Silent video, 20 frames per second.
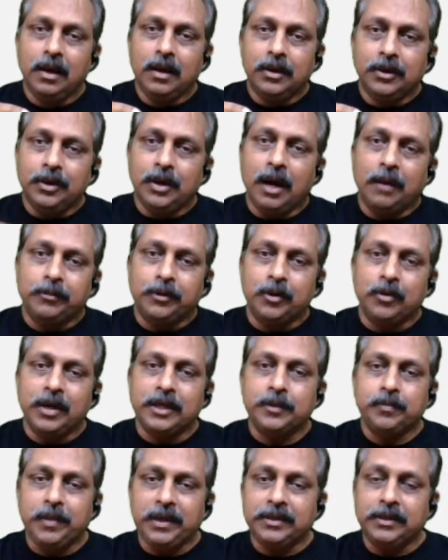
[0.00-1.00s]
You have to
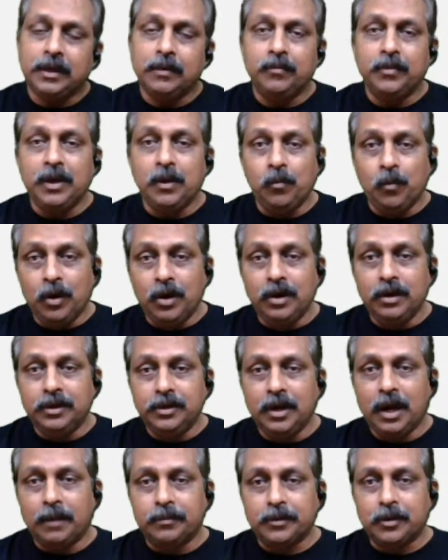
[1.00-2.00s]
respect every word. You
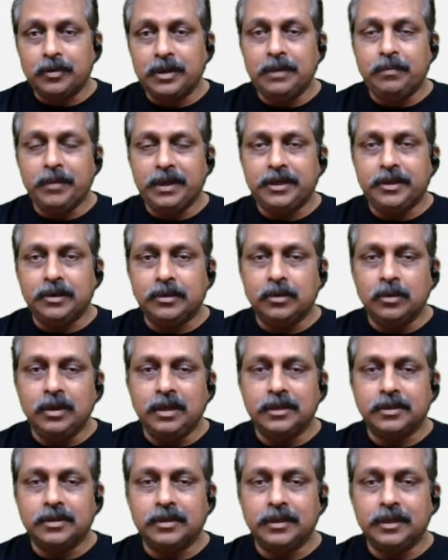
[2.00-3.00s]
have to read
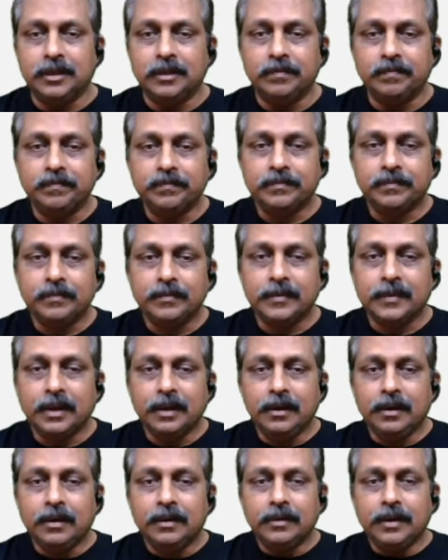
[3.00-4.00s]
meticulously.
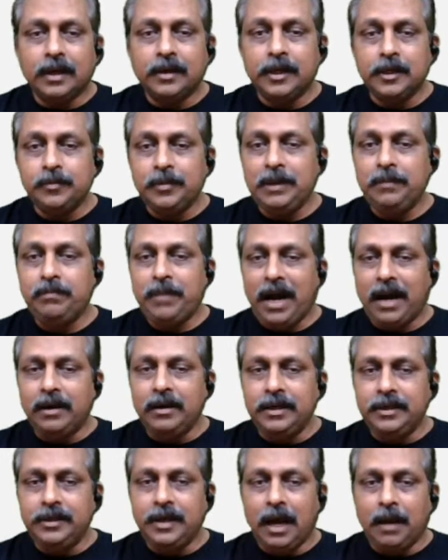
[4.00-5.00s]
That has been
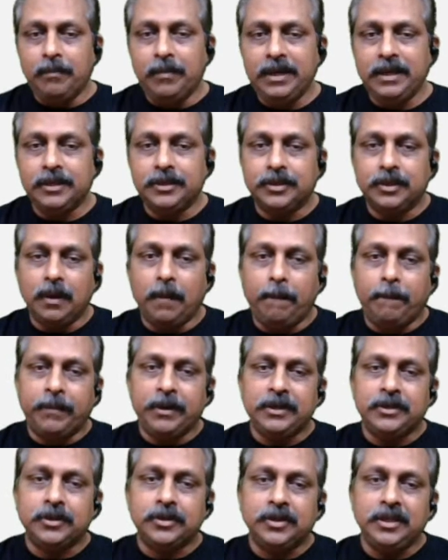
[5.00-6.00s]
badly damaged.
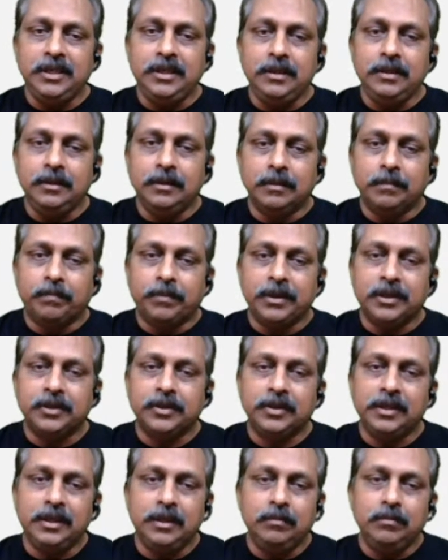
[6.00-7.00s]
Pristine.
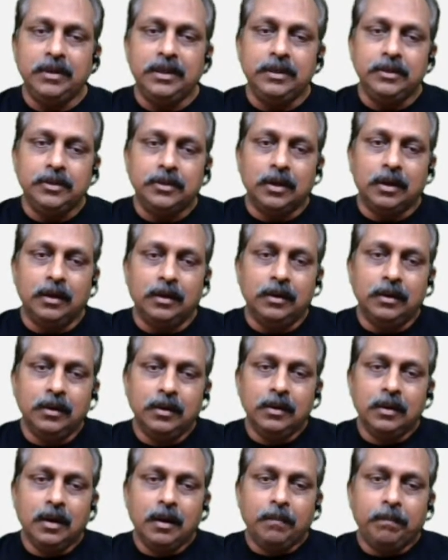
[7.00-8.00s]
Pristine means
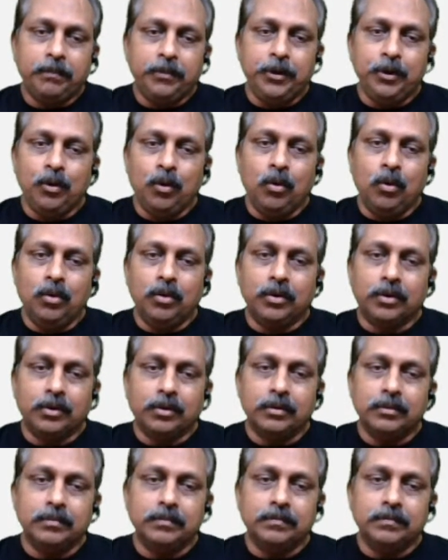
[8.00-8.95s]
pure.